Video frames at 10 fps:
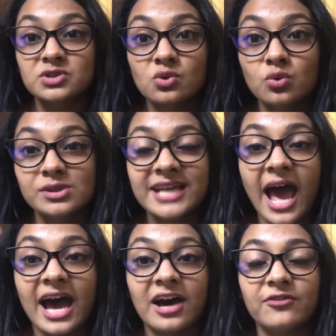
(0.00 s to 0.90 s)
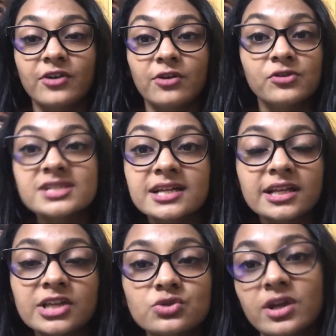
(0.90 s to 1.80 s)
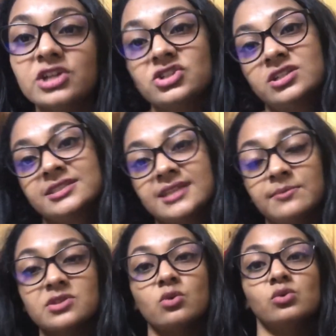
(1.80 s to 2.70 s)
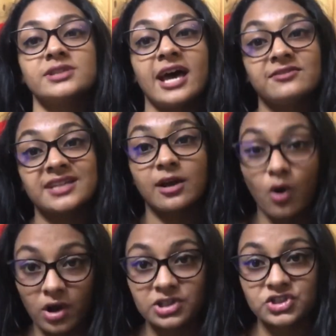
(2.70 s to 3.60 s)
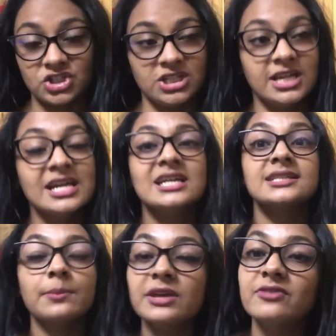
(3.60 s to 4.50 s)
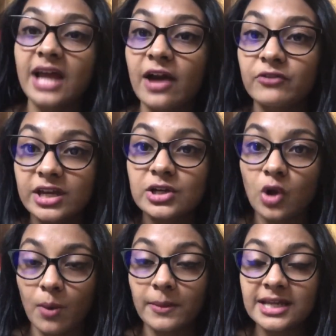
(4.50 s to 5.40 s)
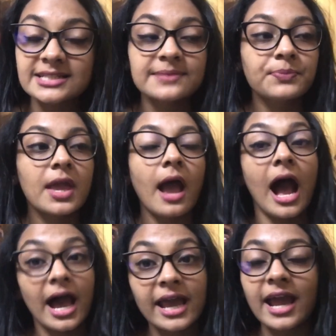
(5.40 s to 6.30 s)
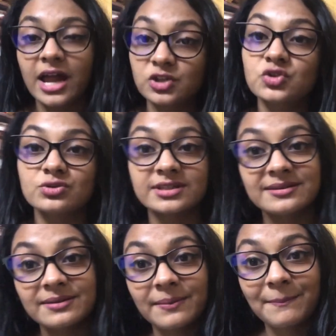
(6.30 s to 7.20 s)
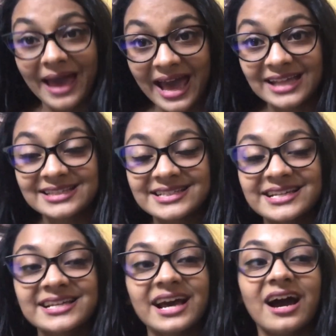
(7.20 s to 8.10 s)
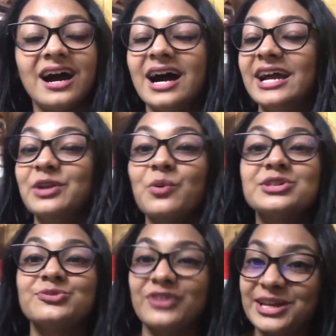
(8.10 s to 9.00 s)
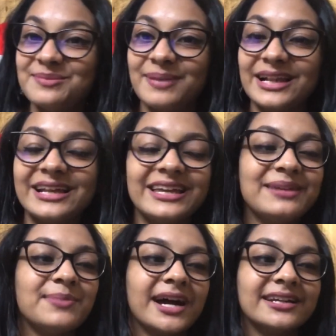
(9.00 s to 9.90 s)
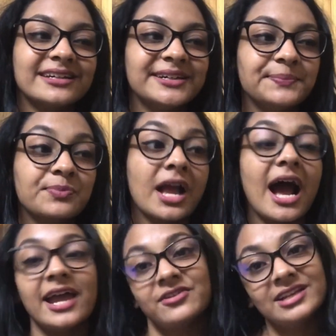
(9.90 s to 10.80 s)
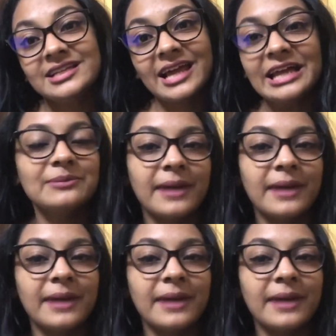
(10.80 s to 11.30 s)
schools have physical education, some schools have psychology, some even have economics. I had chosen maths. It was very bulky, but I really liked